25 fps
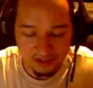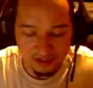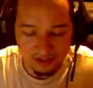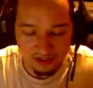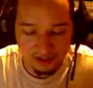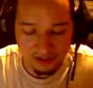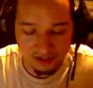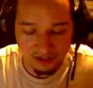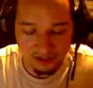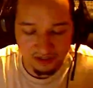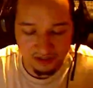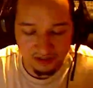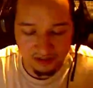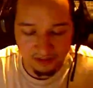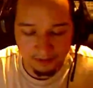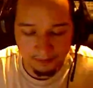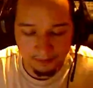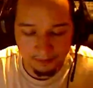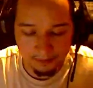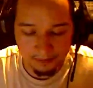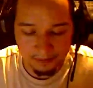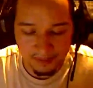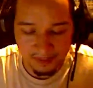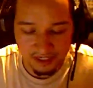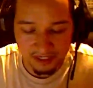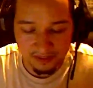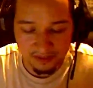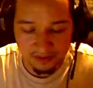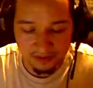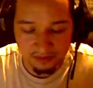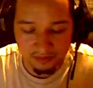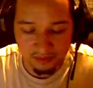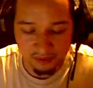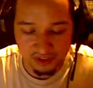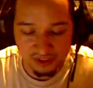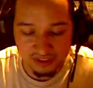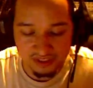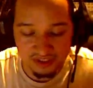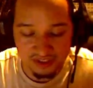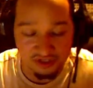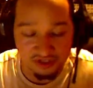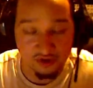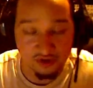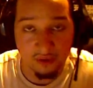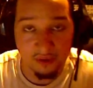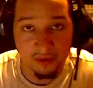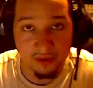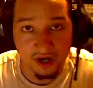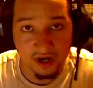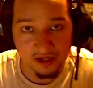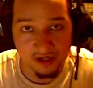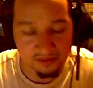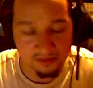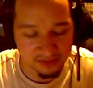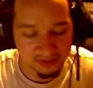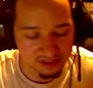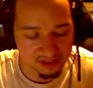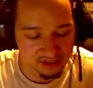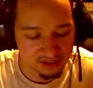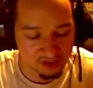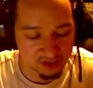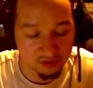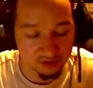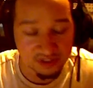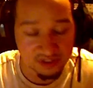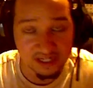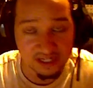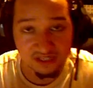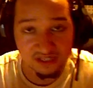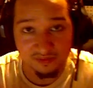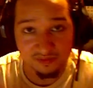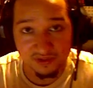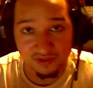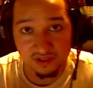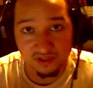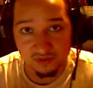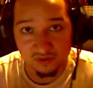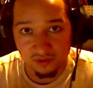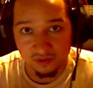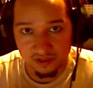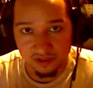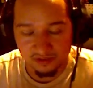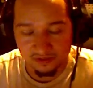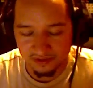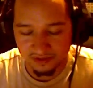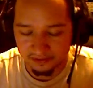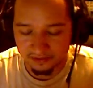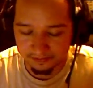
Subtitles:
And plus 0 bottom, because it only has plus 1, right?